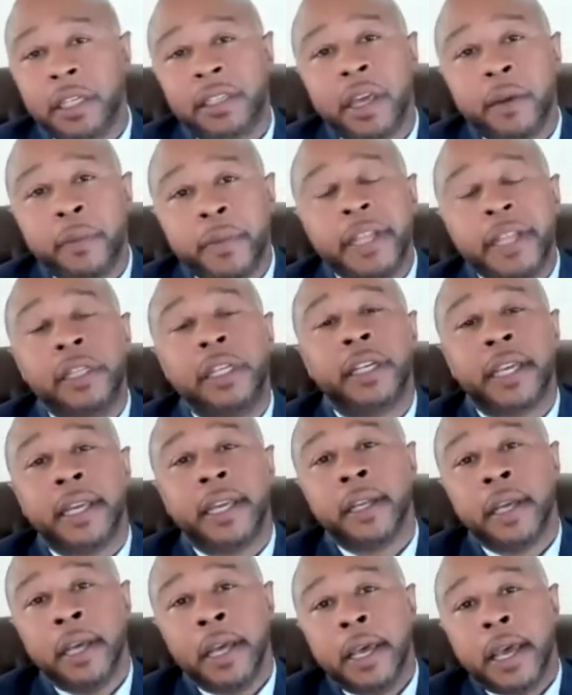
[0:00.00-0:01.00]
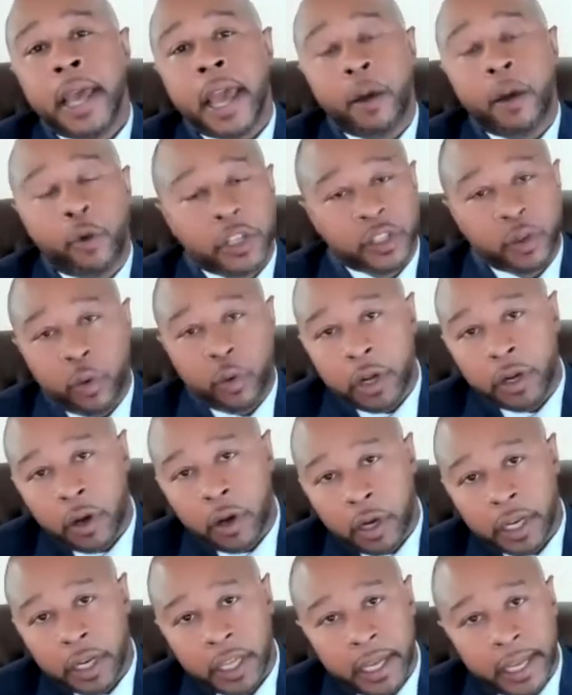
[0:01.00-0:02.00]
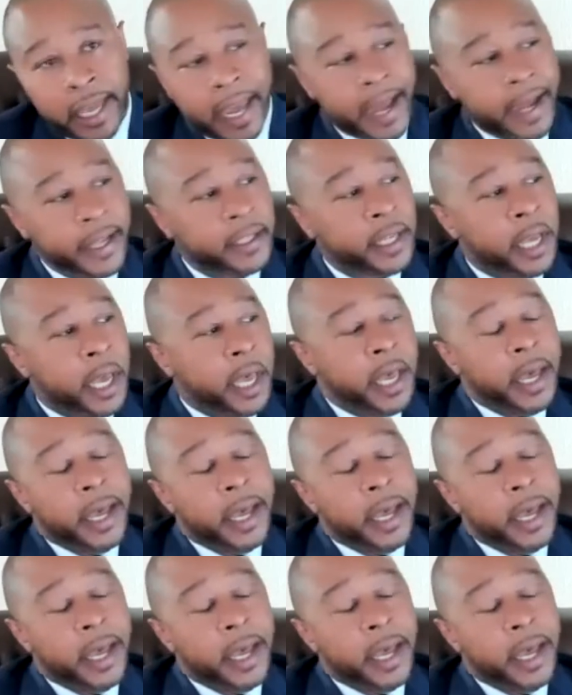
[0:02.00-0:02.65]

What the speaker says: let me look at what's going on in your case.